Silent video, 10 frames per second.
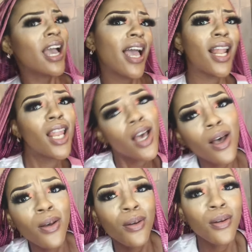
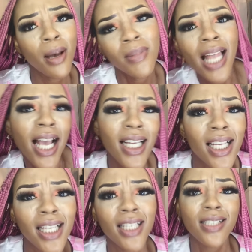Hello, I'm
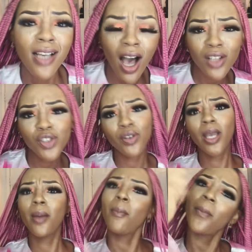legally in this
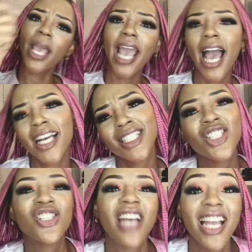country.
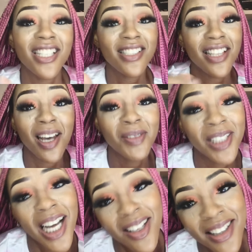I didn't say that
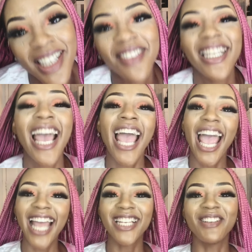word out loud.
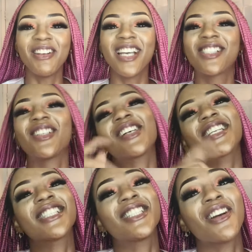Anyways, you
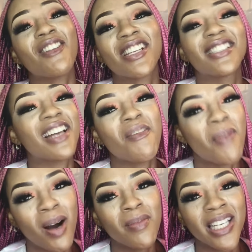just need your resident
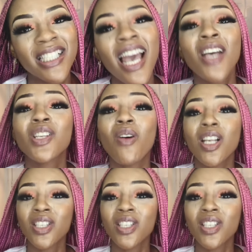permit. So once